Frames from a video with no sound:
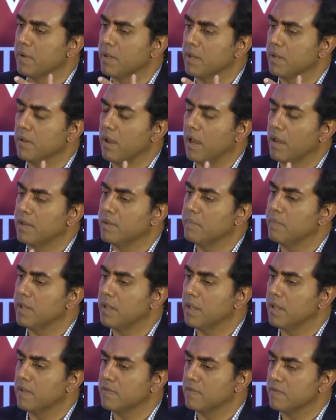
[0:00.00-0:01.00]
But
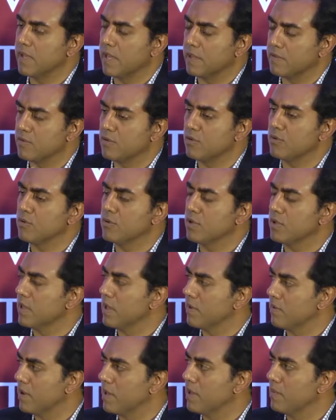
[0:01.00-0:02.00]
ultimately, it's the execution
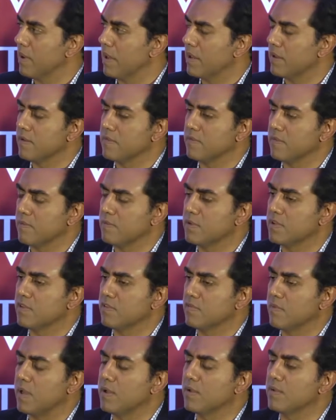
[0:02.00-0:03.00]
that really matters, and which
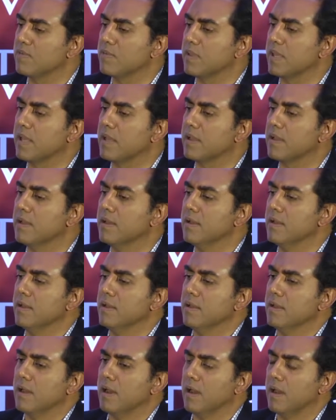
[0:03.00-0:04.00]
is why you're seeing,
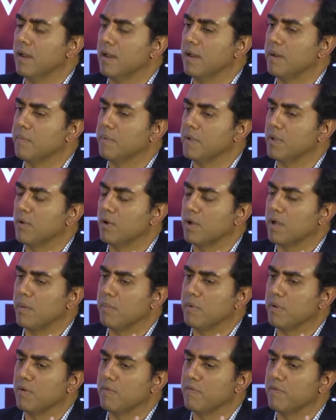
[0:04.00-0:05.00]
a
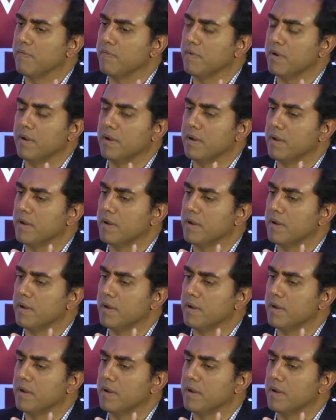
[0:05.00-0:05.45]
couple of,